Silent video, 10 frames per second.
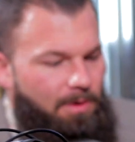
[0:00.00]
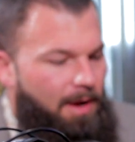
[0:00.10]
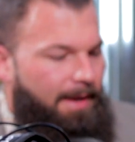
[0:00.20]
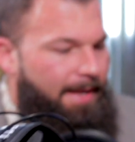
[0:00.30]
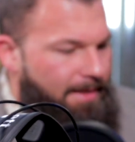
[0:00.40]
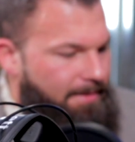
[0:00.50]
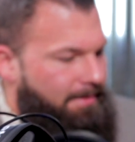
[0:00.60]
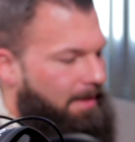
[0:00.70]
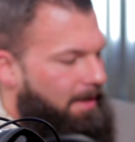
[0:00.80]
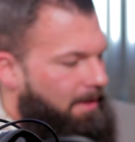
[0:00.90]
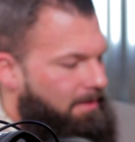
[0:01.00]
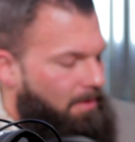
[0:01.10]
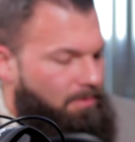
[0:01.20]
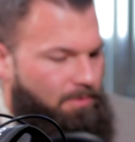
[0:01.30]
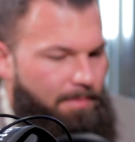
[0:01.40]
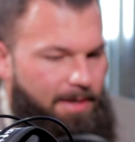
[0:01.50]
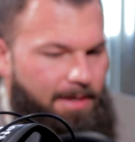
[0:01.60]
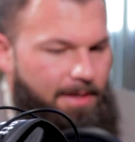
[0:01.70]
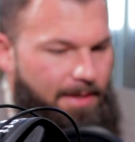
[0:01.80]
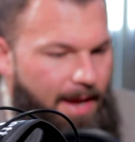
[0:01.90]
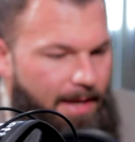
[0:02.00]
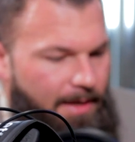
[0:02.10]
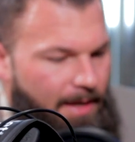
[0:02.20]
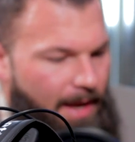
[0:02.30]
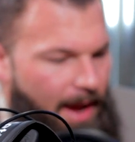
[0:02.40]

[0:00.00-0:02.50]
podcast or on his social media yet.